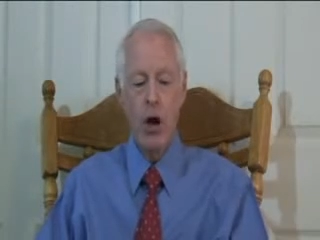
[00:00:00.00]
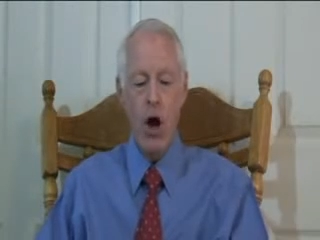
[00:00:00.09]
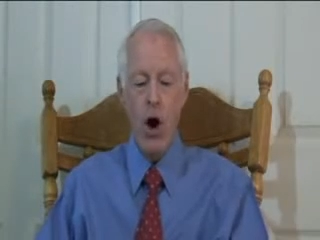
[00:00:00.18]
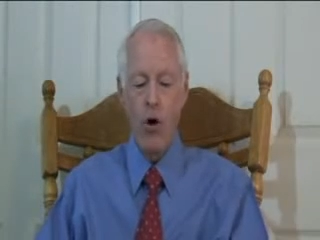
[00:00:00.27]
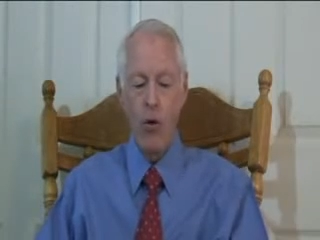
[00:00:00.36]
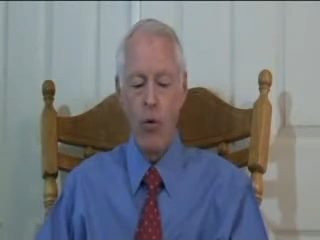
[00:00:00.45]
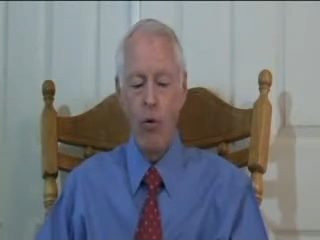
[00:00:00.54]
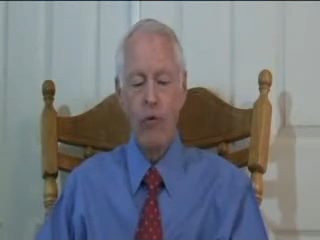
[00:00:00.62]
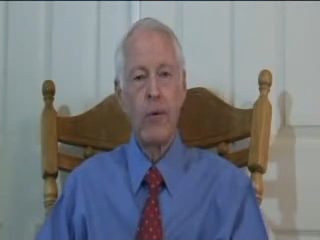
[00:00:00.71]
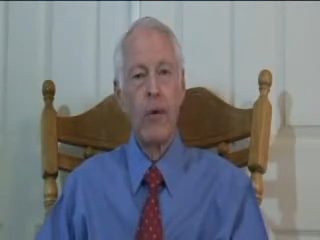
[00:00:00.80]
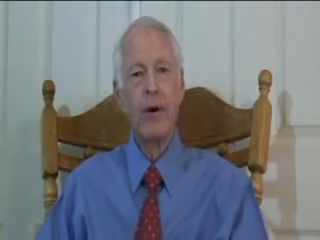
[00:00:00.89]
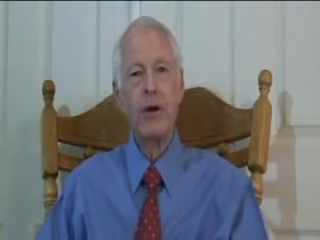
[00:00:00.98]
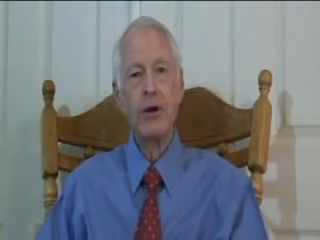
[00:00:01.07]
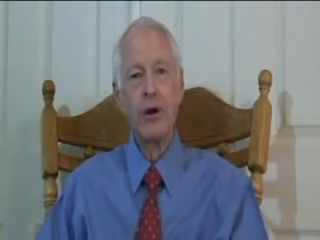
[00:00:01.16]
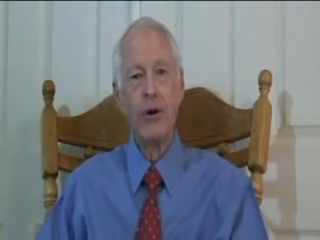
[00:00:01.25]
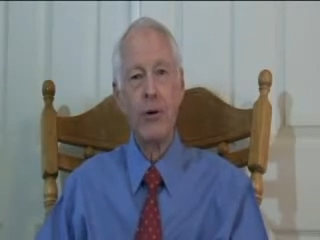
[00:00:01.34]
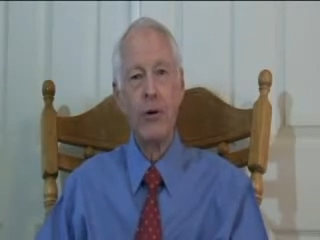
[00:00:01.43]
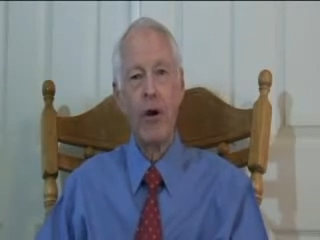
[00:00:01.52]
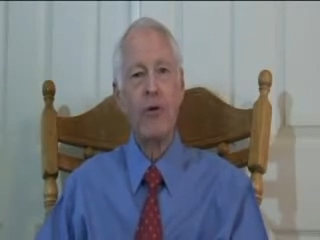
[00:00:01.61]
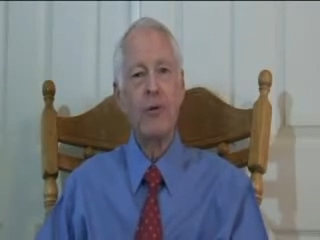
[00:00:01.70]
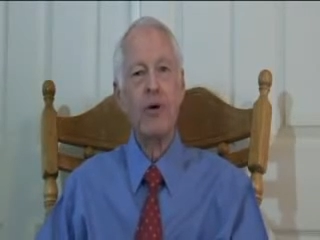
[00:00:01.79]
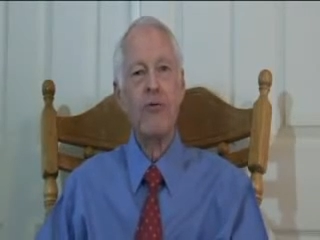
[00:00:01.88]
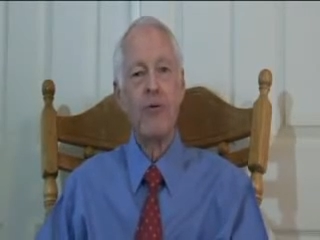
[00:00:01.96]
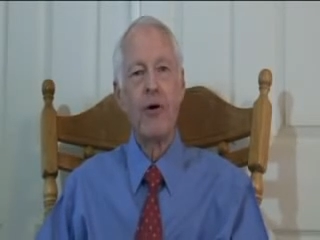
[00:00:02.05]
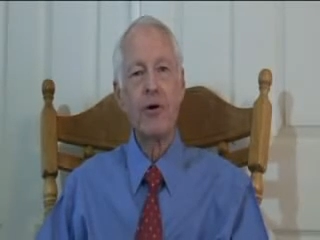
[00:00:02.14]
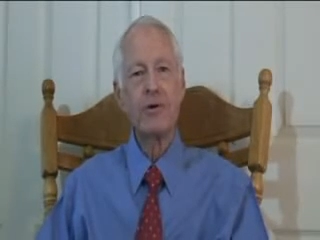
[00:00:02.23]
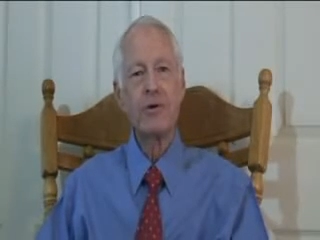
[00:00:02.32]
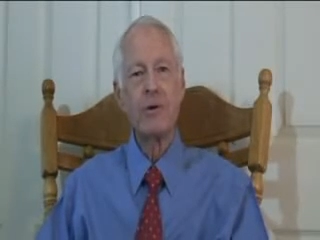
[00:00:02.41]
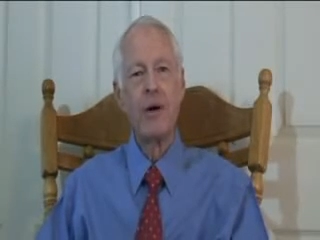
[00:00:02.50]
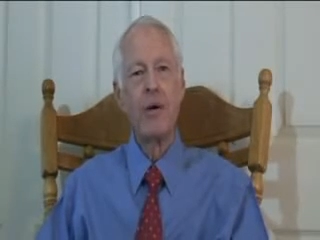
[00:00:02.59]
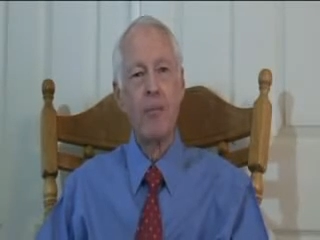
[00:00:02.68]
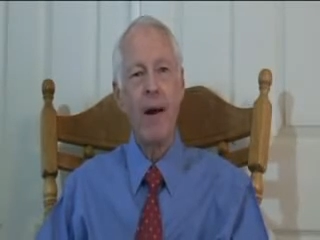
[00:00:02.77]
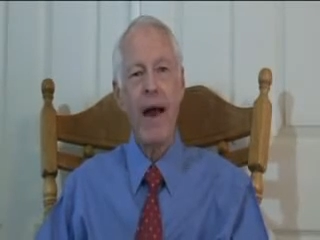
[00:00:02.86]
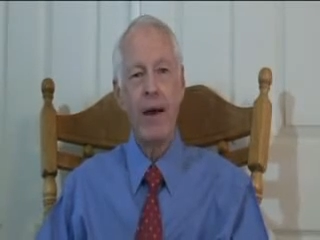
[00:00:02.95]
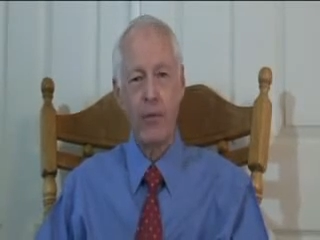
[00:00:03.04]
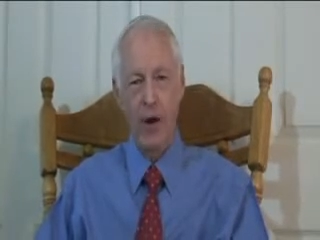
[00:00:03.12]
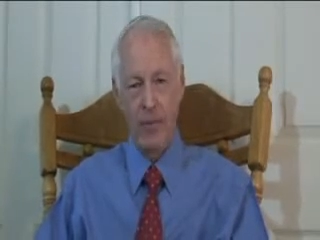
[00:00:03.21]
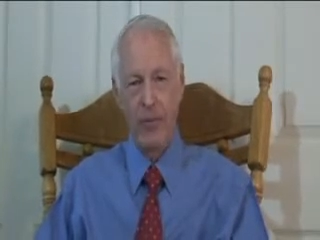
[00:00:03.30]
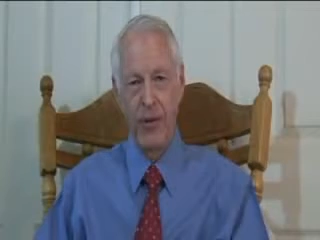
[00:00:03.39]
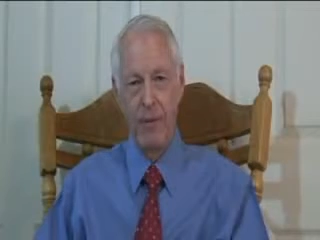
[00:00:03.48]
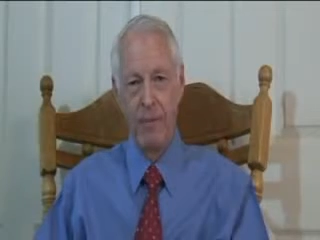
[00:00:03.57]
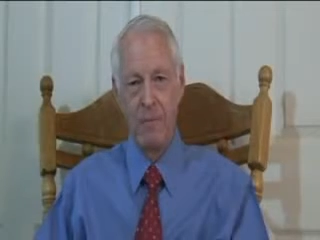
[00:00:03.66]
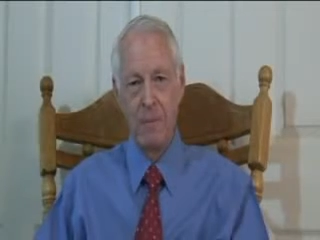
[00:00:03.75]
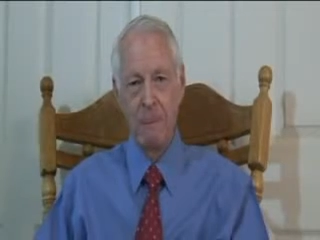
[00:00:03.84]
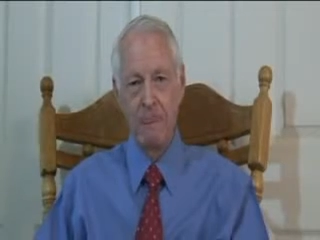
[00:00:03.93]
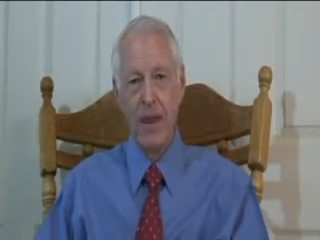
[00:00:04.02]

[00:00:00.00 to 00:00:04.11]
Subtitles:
No. What do? You first bankrupt them.